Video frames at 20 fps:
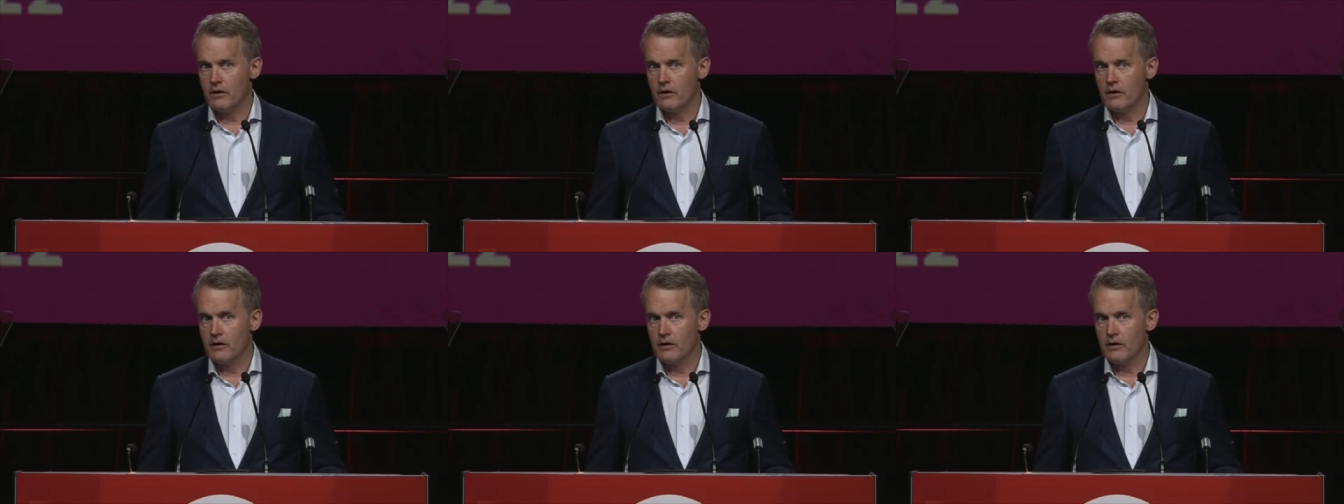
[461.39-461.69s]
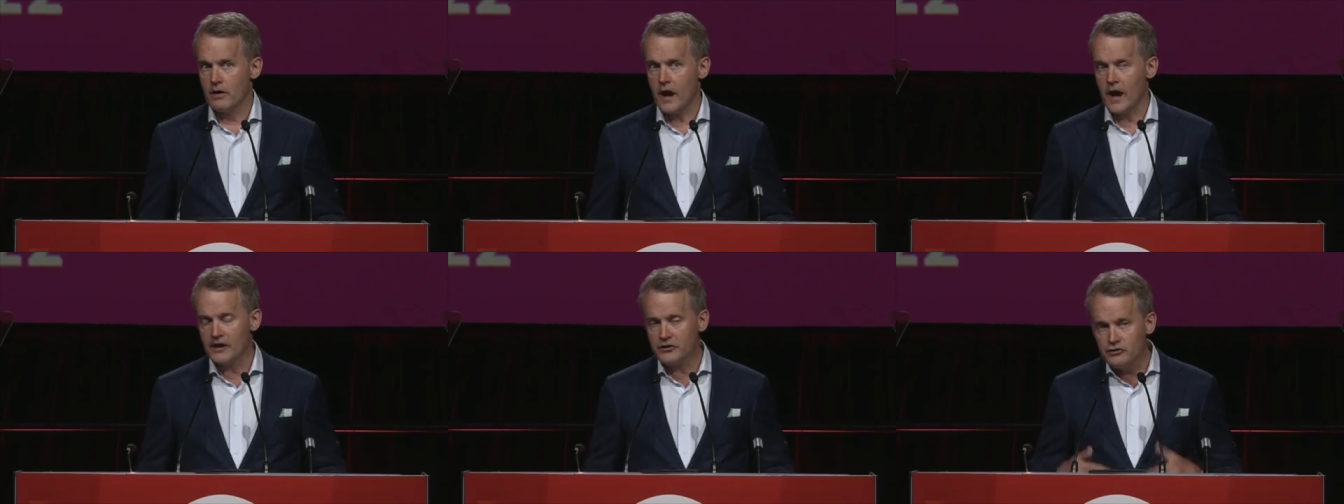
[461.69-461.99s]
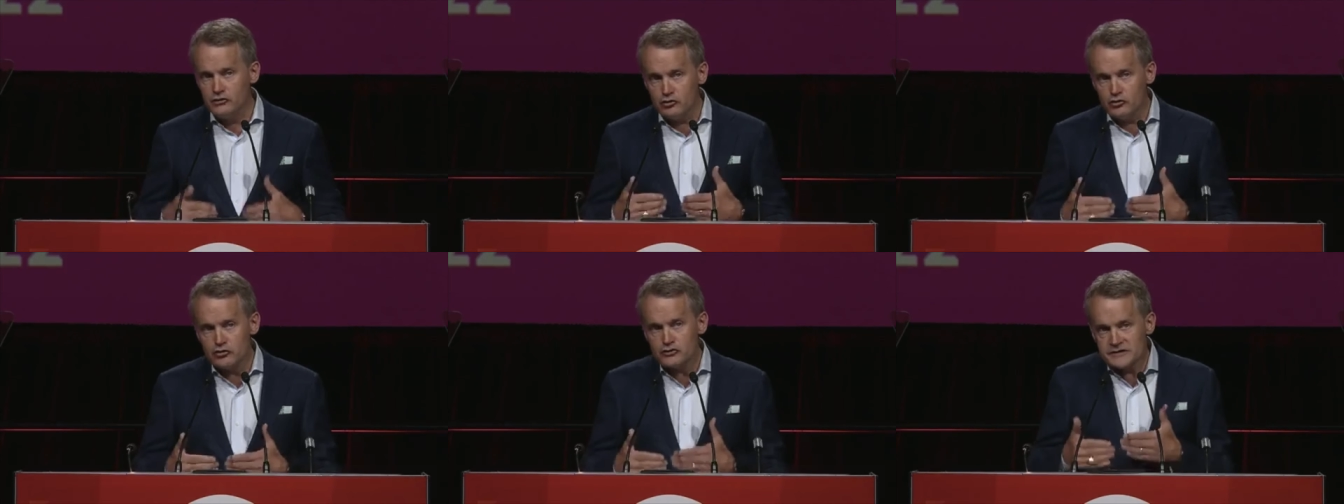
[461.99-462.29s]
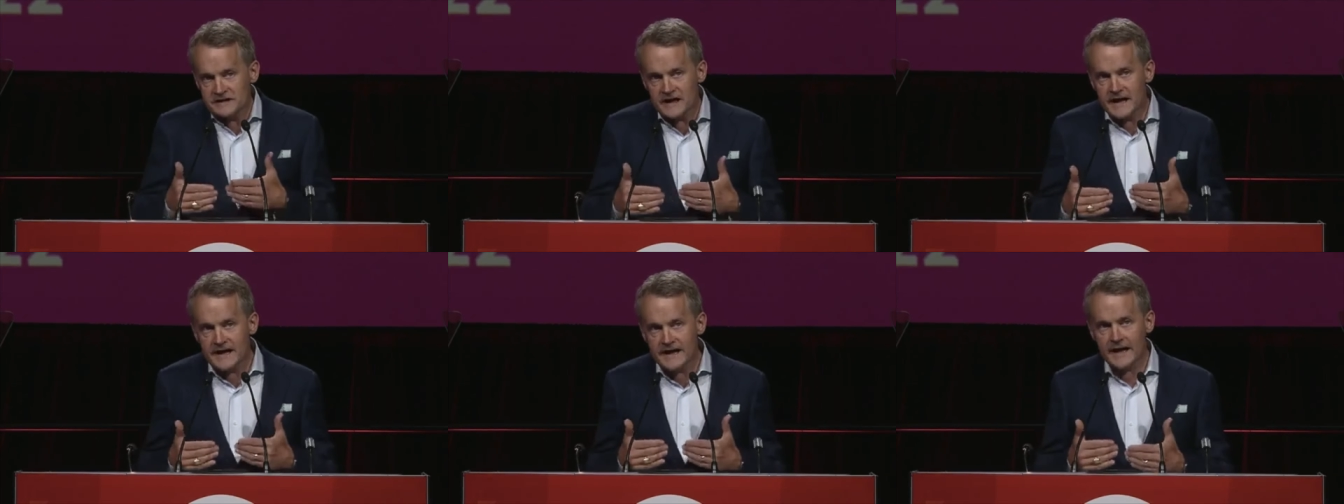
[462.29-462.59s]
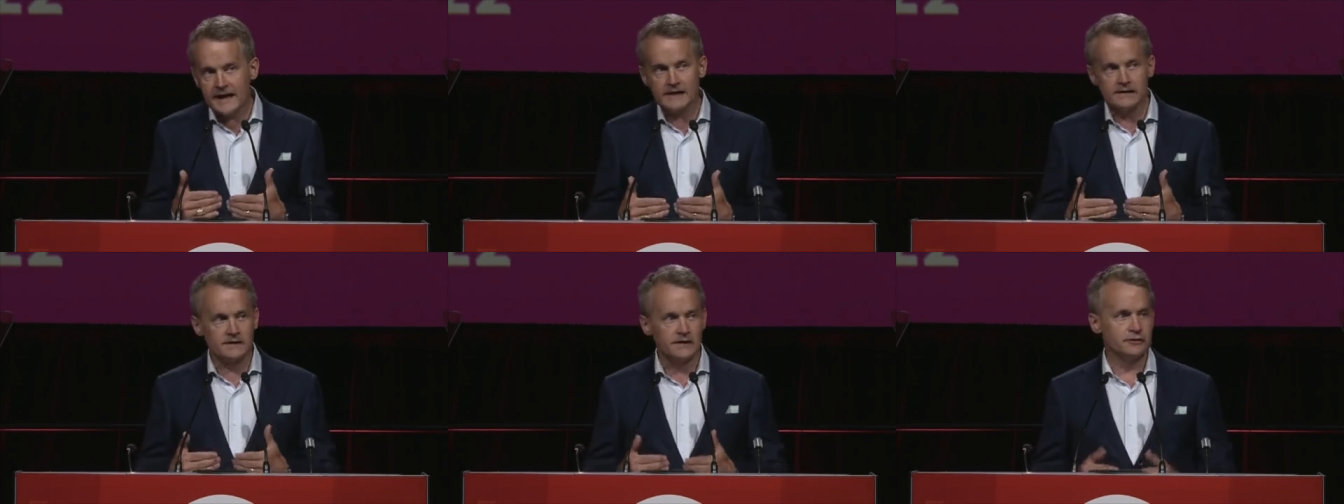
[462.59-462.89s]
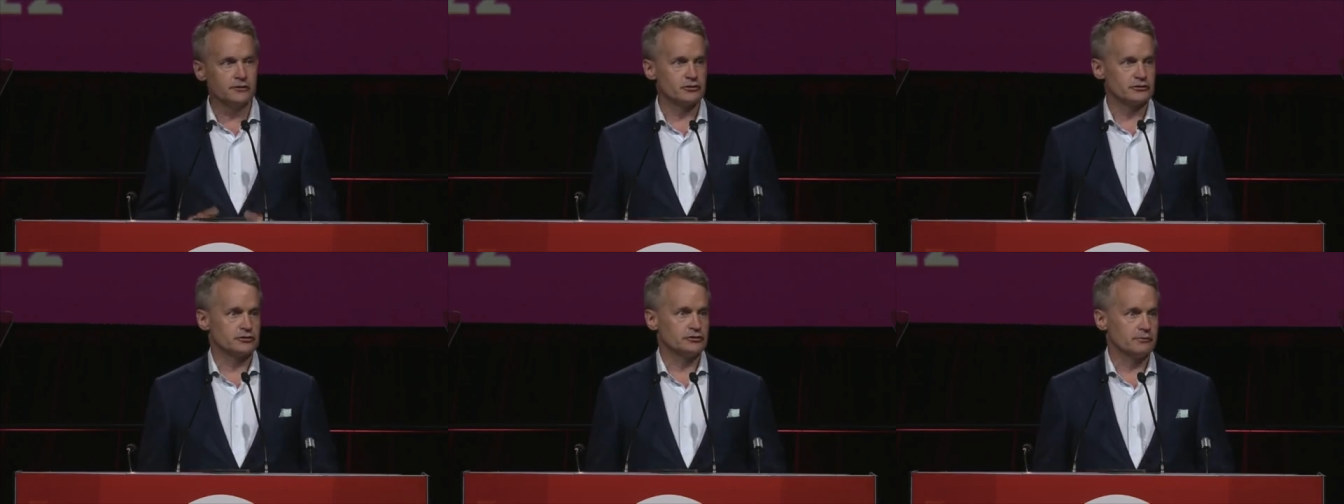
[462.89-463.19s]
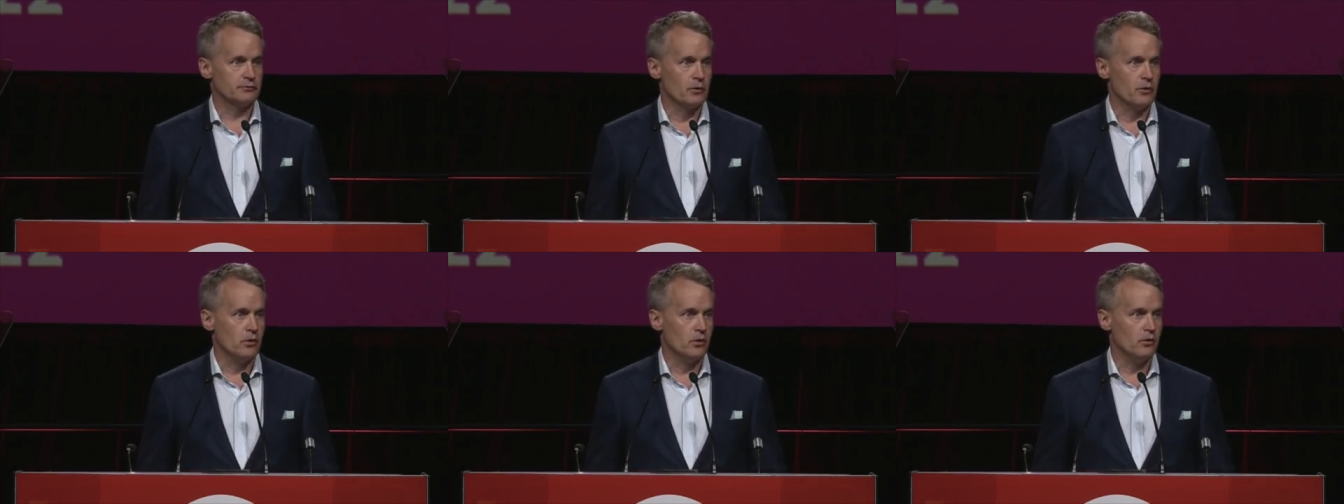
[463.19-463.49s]
And you take a leadership
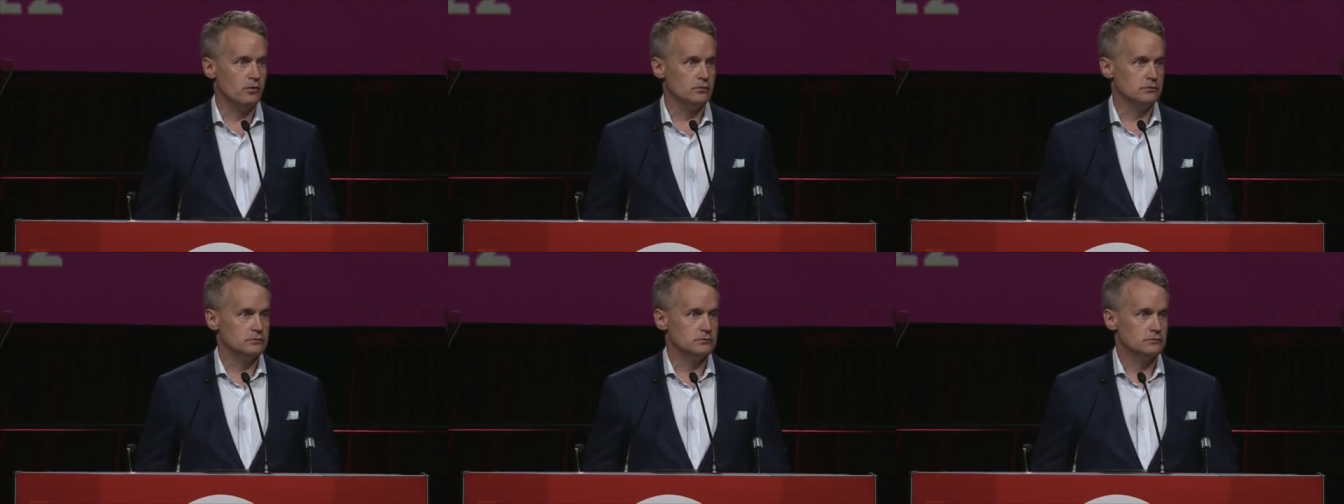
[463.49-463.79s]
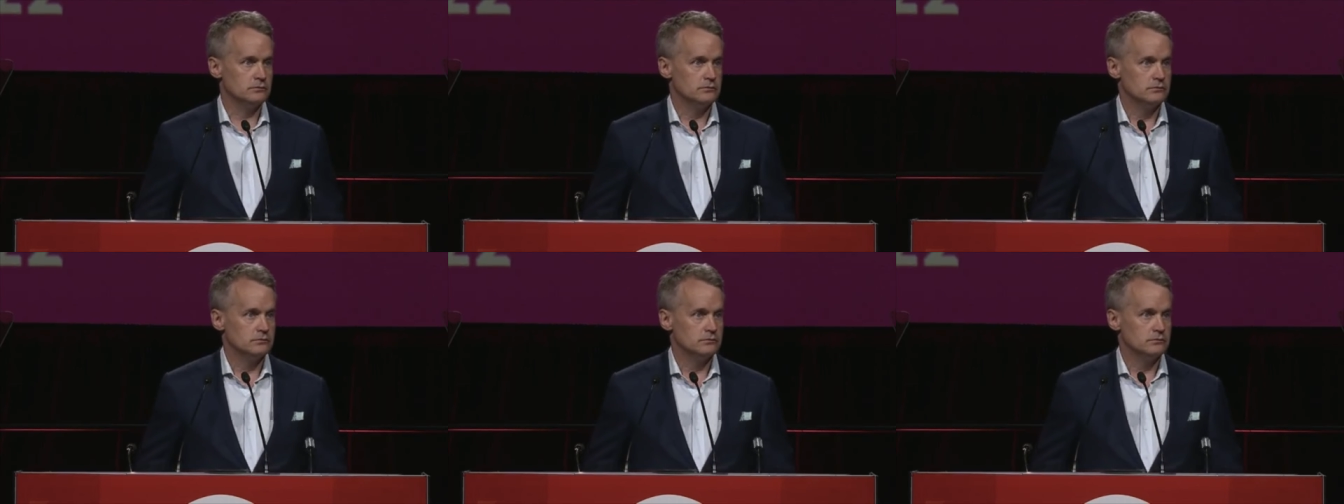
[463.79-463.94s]
role